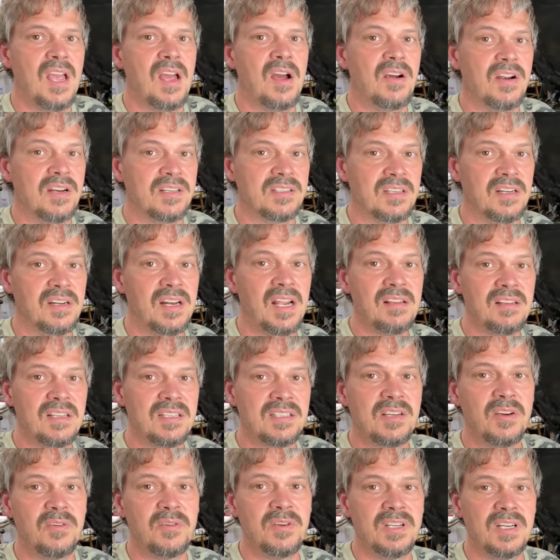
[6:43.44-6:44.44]
All right, so now
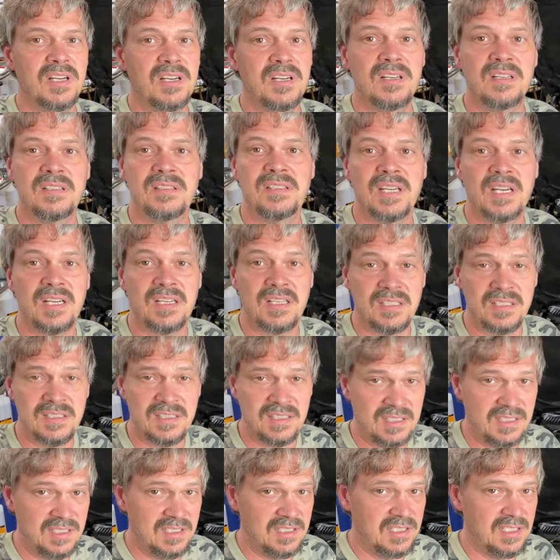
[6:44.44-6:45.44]
let's go in there and check and
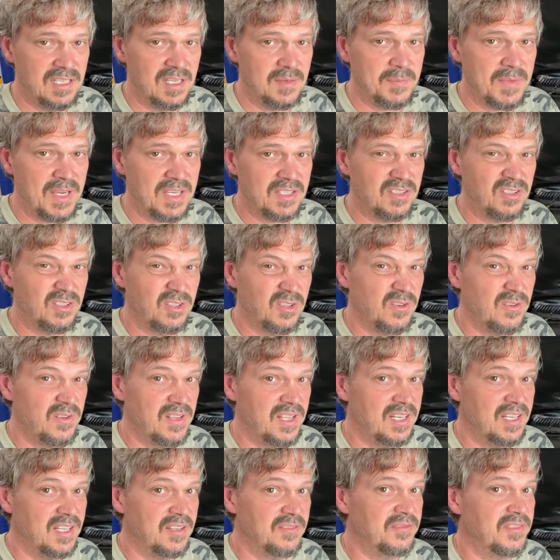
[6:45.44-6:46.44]
see and make sure
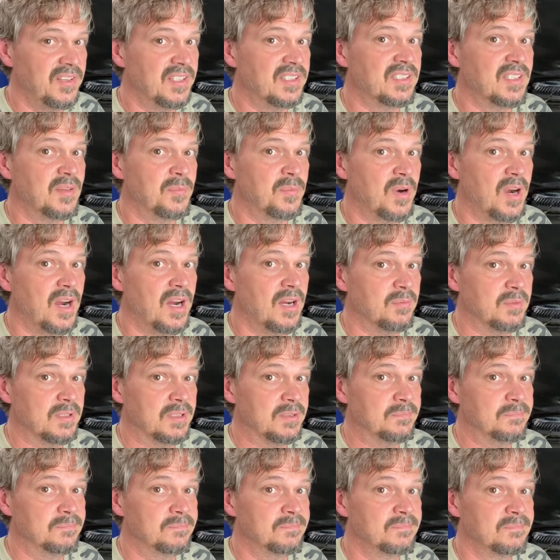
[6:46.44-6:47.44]
that it fixed the
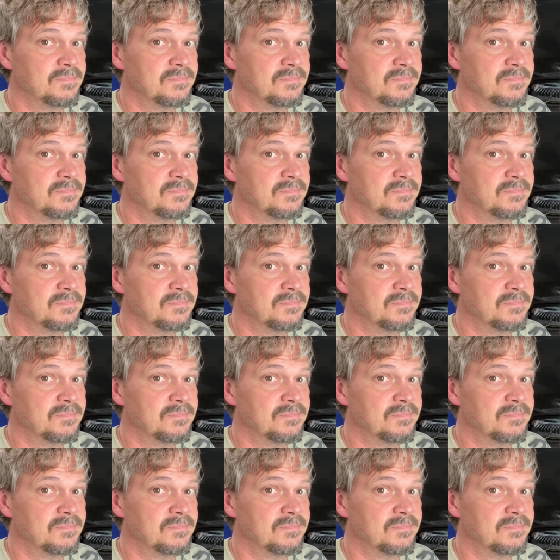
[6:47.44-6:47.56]
problem.